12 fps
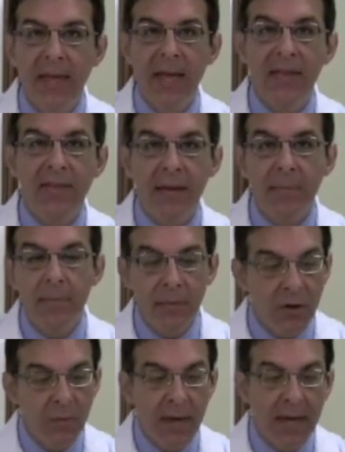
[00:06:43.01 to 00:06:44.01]
and that
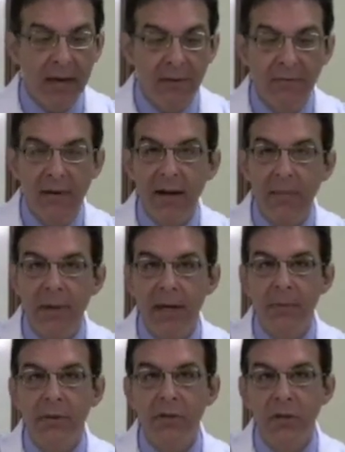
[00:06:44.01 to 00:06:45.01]
you may in fact be
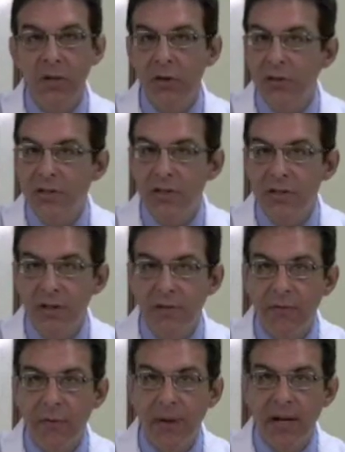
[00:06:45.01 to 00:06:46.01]
able to use this
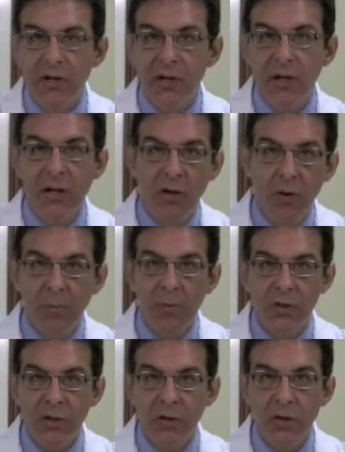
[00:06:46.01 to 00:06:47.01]
information in your
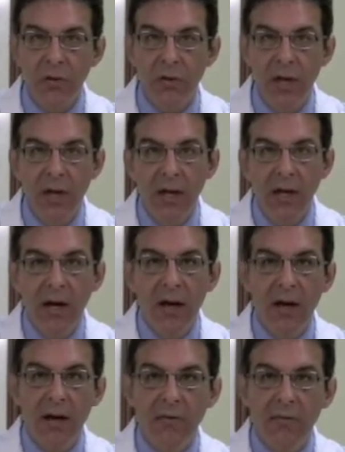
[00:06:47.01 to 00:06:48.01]
pursuit
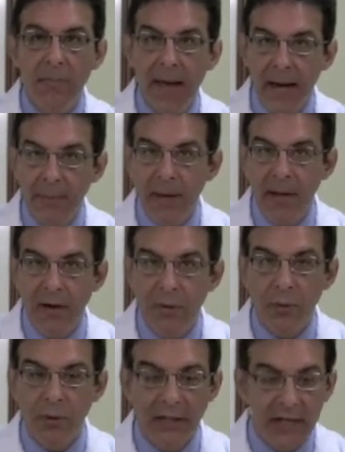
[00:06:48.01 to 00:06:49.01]
of back pain
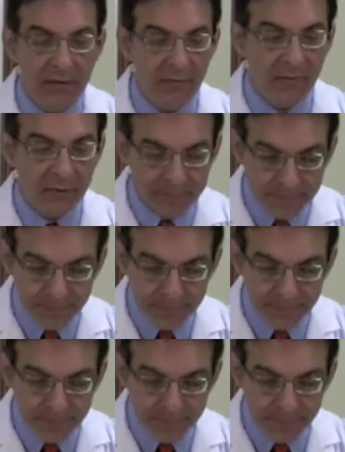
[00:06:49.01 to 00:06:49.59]
relief.